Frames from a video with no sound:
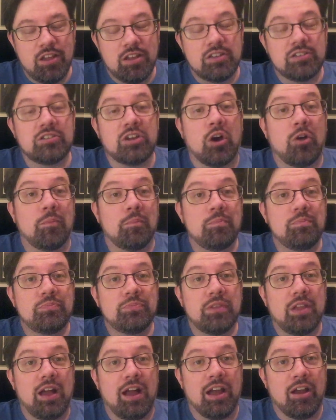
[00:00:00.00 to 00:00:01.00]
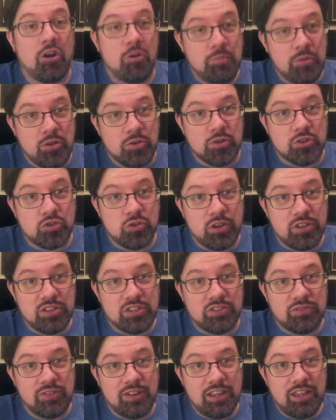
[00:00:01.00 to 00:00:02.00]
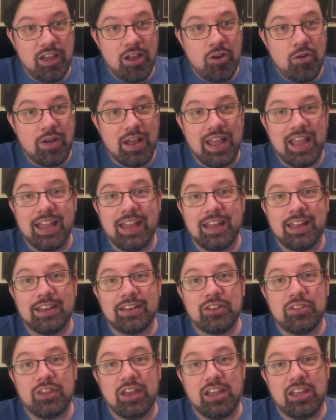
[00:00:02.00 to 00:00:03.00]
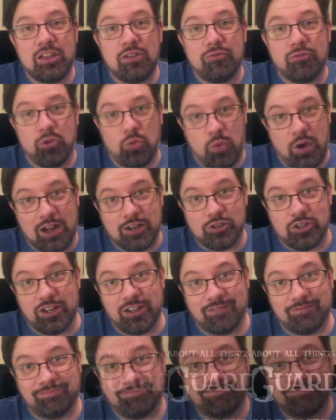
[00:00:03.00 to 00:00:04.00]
So I hope you enjoyed this video, and thank you for watching.